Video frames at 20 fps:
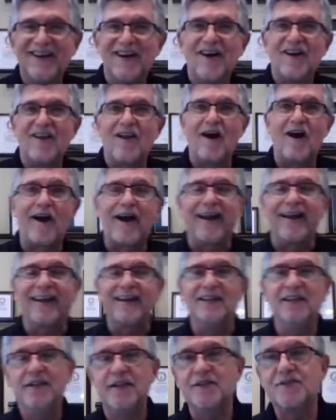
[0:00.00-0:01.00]
All
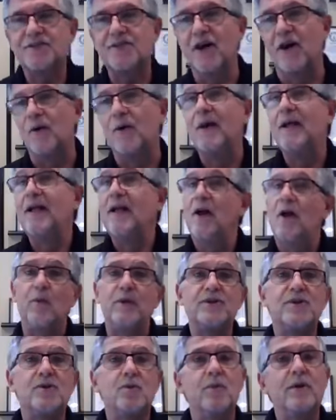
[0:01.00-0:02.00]
right. So
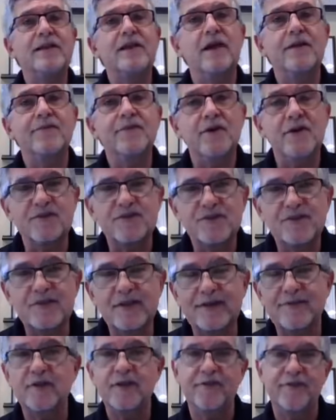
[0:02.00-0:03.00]
we covered
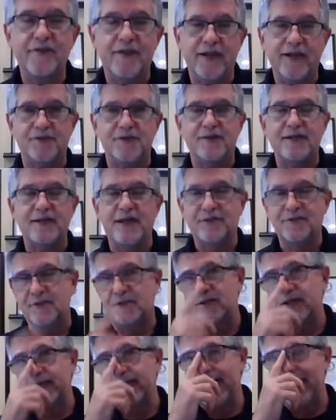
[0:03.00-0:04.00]
several different
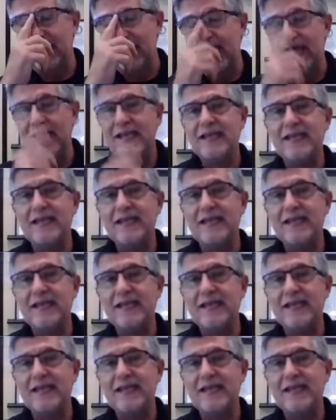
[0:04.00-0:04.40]
exercises today.